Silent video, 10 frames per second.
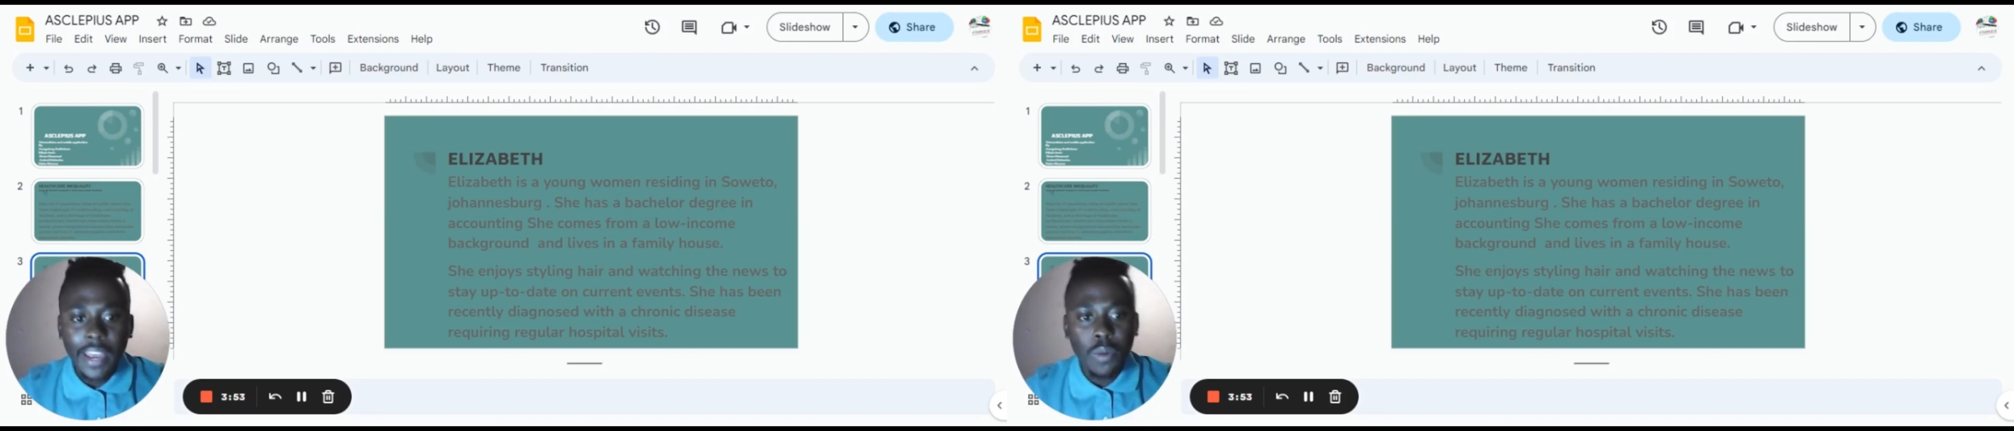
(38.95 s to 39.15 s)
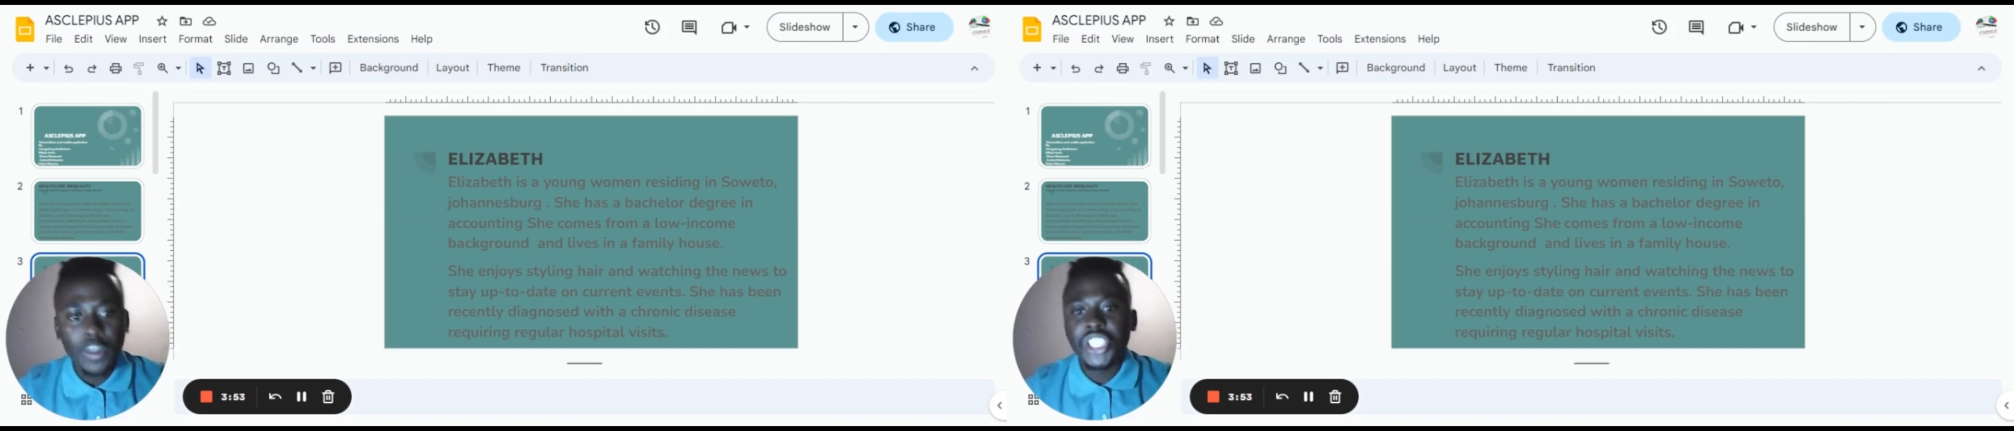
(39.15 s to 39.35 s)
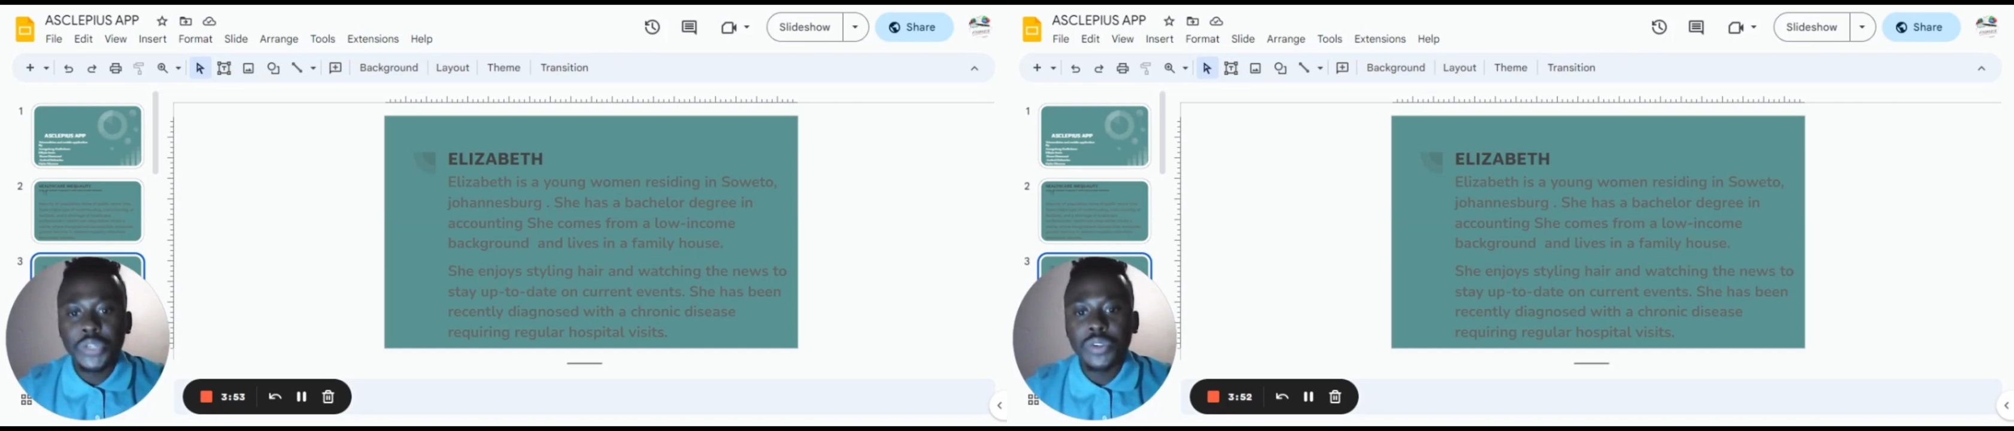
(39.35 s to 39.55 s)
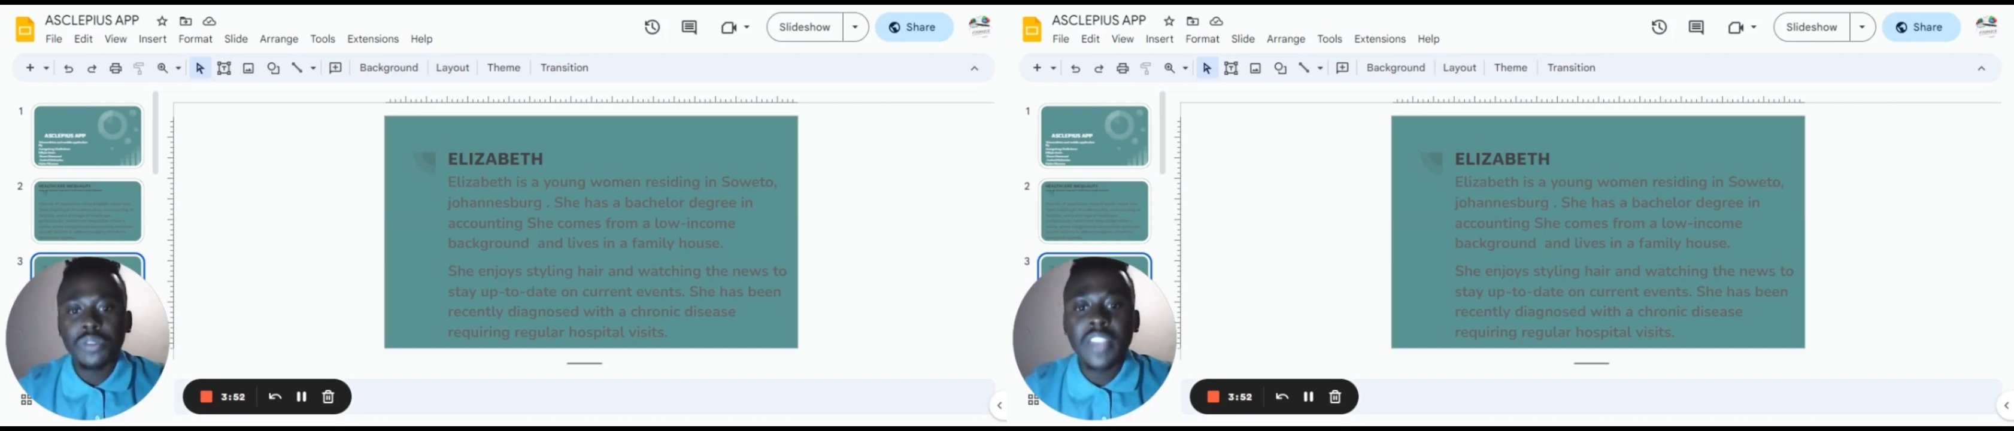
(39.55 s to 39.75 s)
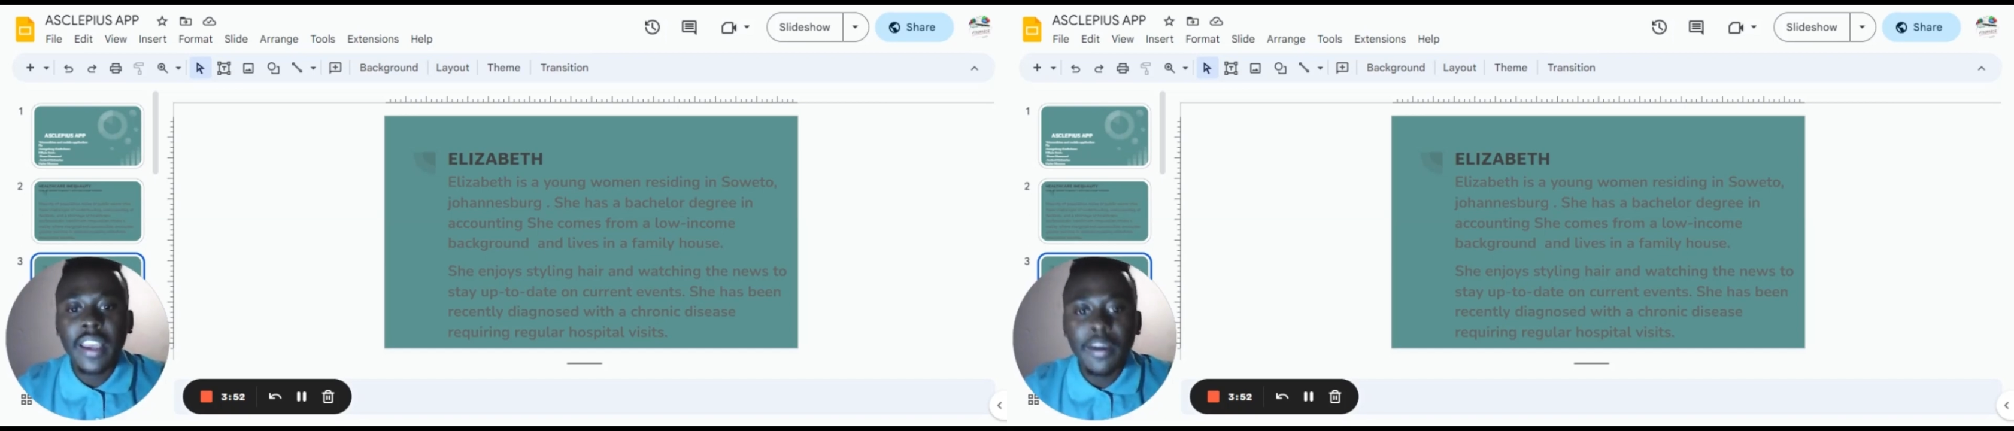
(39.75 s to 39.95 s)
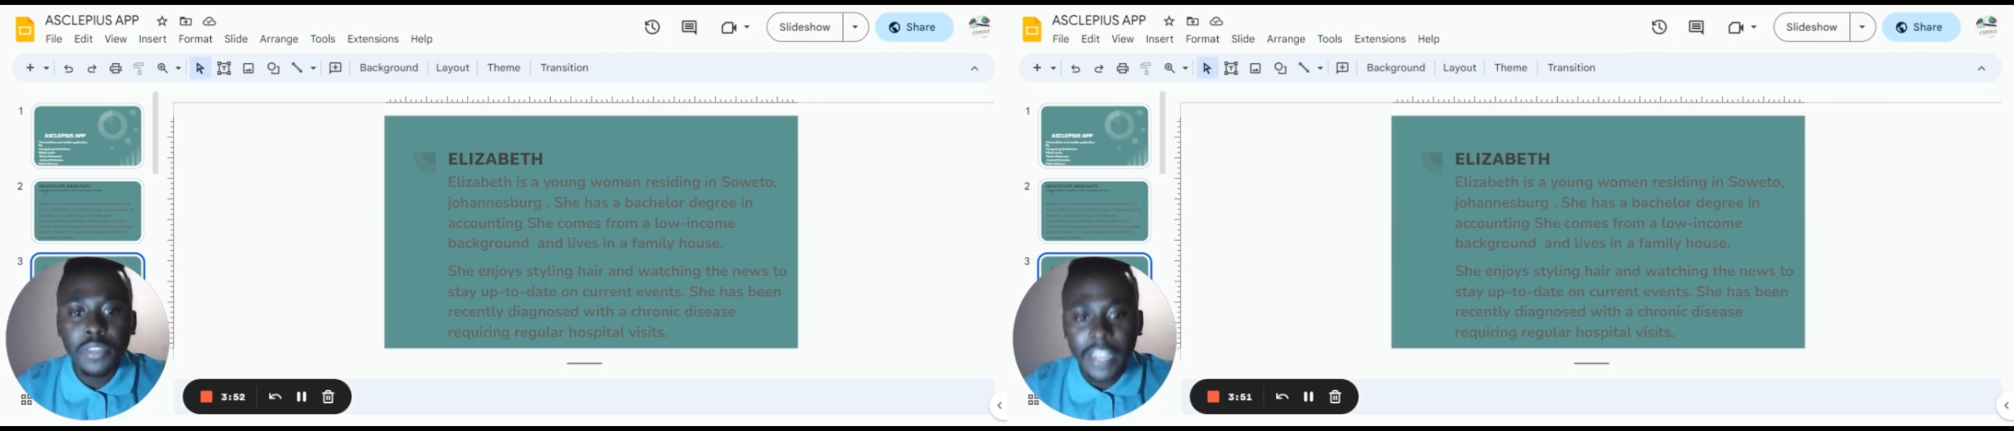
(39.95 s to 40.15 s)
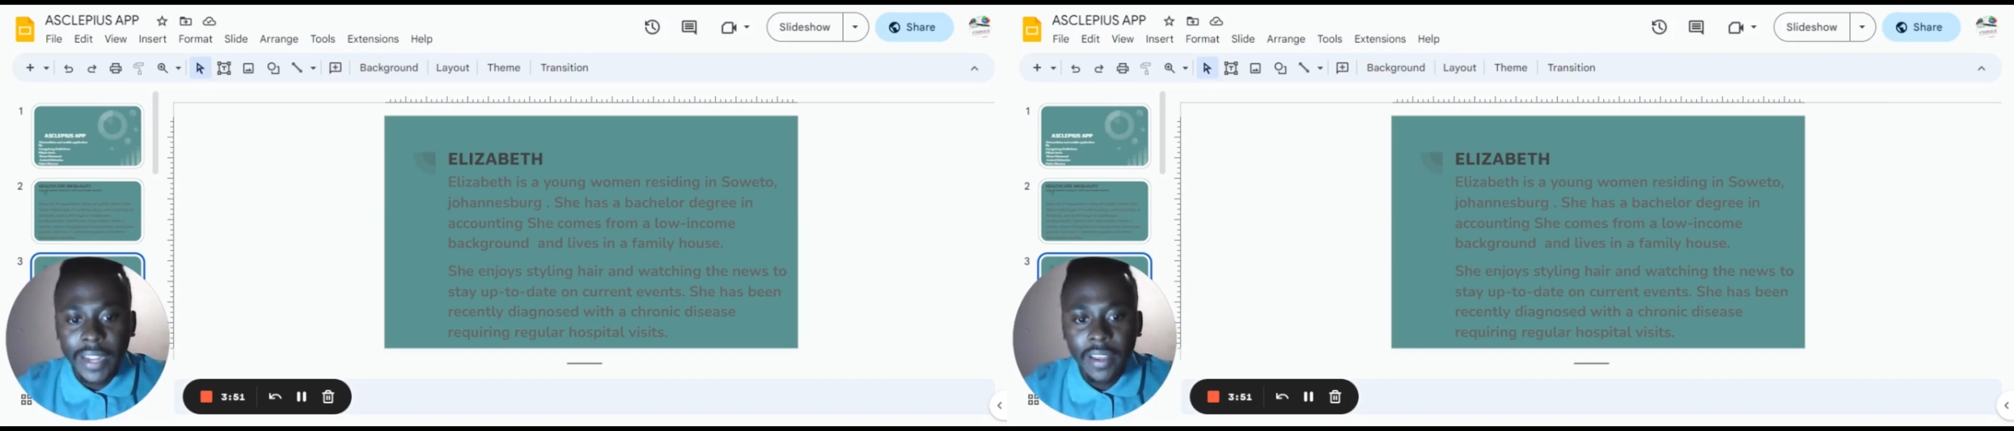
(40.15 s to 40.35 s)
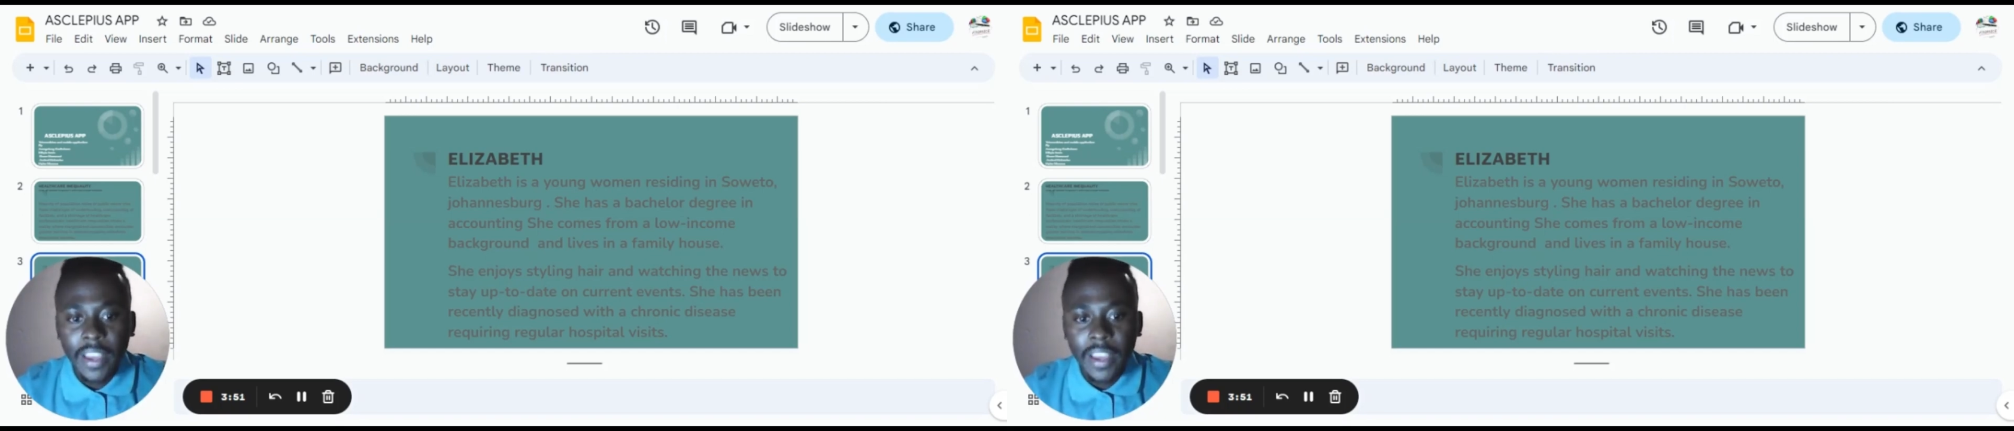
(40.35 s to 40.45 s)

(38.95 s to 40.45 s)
and watching news to stay up to date